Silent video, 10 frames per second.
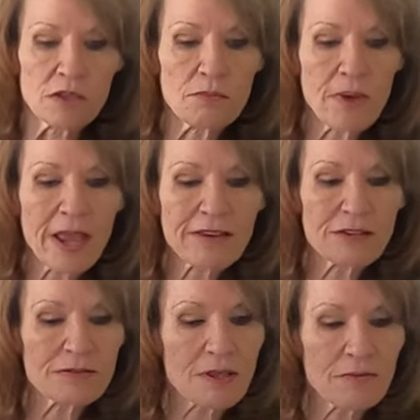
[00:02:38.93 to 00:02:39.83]
you might
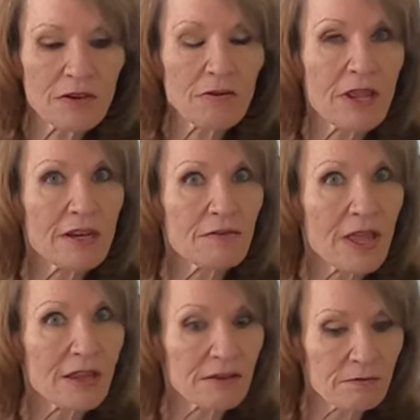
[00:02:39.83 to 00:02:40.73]
do something creative
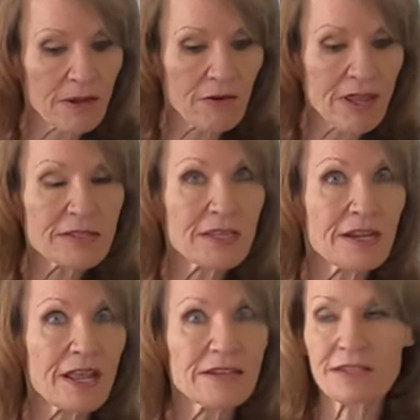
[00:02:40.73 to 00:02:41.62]
like my grandson
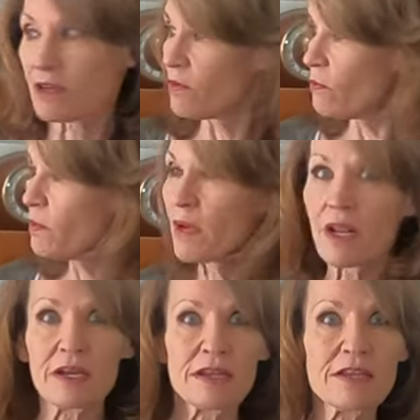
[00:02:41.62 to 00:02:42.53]
and I did. We went
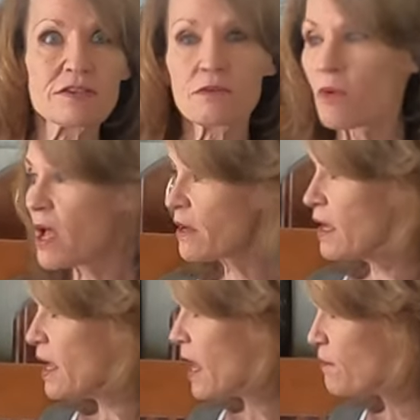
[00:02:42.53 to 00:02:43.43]
on a nature walk
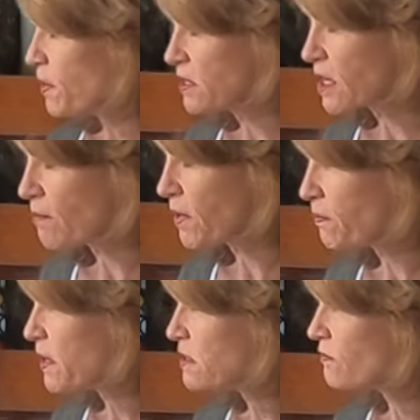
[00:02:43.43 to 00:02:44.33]
and picked up a
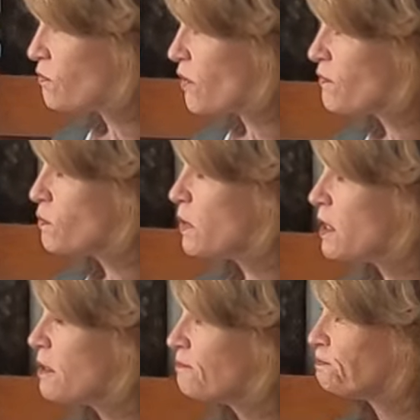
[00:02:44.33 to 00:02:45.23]
piece of
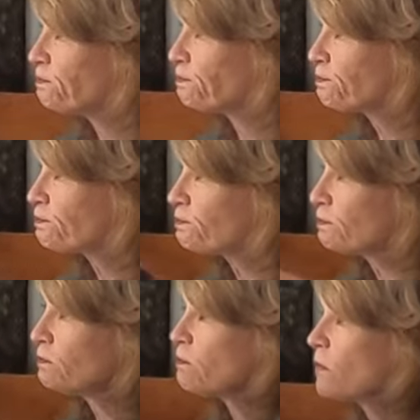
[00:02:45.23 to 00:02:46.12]
driftwood.
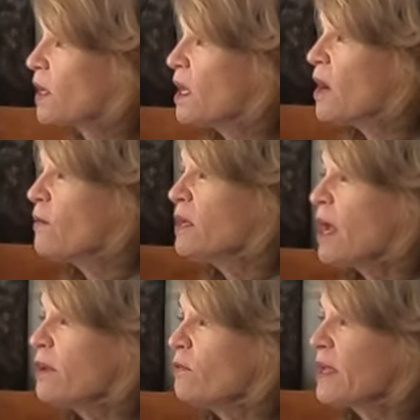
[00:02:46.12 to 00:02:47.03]
We
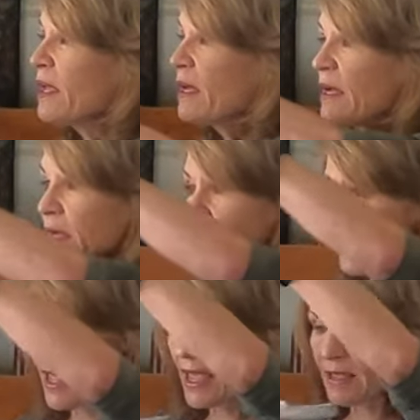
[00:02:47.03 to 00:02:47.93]
not only
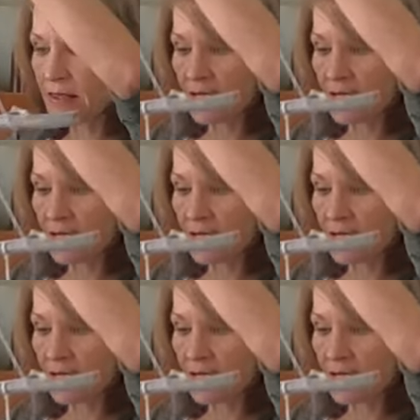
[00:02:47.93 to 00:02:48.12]
hung hang